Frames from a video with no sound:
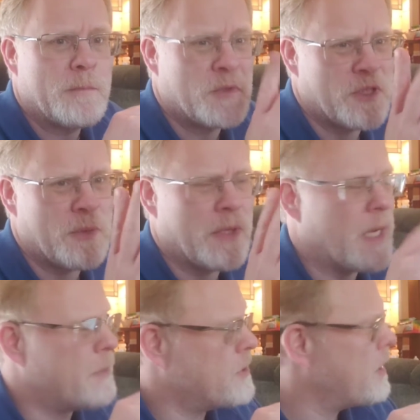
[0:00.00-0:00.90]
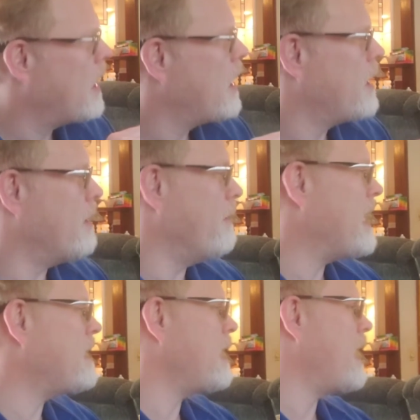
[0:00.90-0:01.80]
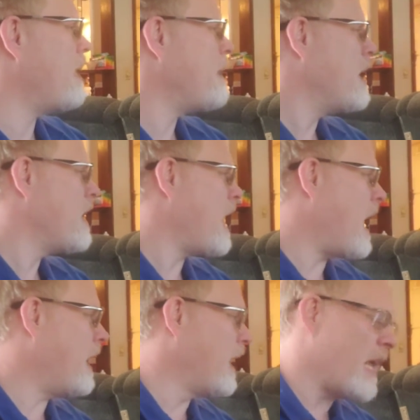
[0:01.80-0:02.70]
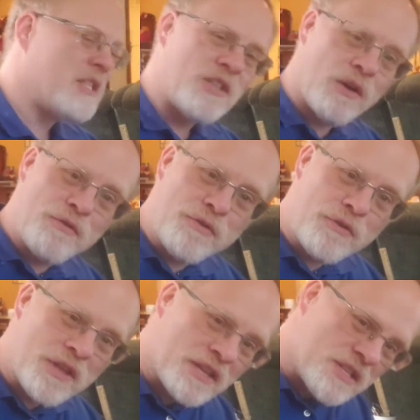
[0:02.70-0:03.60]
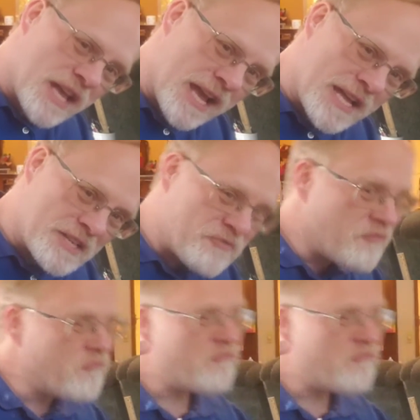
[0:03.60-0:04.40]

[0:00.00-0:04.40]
We'll see what happens. In the meantime, let's go through this as